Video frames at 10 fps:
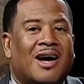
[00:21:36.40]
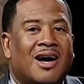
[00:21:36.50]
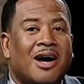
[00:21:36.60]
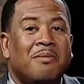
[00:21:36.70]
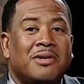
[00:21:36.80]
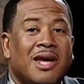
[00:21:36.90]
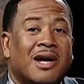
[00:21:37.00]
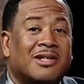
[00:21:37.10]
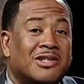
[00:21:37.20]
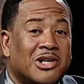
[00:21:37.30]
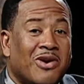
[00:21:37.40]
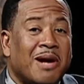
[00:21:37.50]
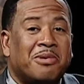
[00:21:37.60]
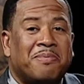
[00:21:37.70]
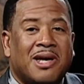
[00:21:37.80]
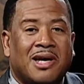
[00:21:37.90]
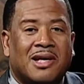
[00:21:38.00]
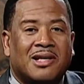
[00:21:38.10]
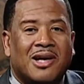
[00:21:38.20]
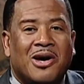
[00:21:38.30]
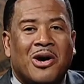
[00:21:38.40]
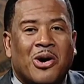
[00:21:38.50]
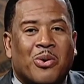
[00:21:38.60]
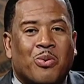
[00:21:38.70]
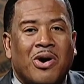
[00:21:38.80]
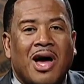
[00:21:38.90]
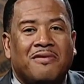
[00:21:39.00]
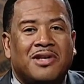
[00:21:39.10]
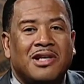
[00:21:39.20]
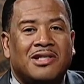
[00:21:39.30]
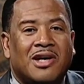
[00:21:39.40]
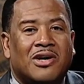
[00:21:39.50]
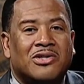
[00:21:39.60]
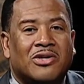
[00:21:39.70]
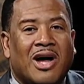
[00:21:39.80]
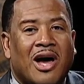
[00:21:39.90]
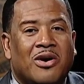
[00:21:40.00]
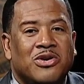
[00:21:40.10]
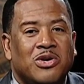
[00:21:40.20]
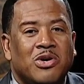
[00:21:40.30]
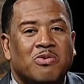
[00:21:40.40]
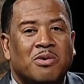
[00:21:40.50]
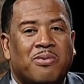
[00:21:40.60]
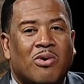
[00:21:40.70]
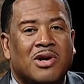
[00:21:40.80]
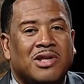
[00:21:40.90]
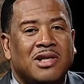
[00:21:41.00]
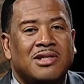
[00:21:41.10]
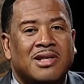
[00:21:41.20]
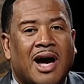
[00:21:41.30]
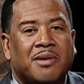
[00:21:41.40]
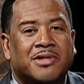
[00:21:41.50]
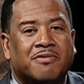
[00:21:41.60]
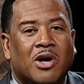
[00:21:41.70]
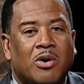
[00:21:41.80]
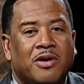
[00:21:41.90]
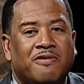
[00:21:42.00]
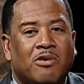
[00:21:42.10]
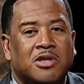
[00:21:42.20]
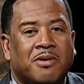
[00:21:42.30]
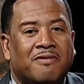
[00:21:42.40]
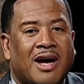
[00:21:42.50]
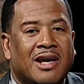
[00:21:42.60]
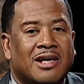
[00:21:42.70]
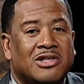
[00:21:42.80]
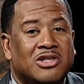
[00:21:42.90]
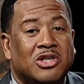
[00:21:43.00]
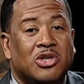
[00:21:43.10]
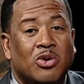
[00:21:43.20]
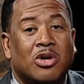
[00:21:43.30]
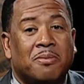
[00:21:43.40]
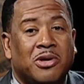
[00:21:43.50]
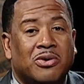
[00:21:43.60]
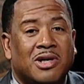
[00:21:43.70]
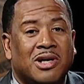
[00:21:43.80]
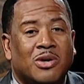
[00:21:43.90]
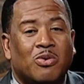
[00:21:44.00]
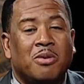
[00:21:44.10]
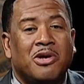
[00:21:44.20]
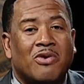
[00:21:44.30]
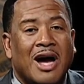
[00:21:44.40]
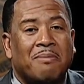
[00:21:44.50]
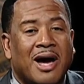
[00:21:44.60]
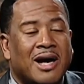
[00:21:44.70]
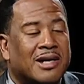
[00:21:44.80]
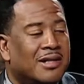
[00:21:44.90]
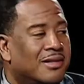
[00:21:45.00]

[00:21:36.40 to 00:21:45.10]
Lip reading: Up next, grab a pen. We'll have details on how you can report these types of code enforcement violations in your community. We'll be right back.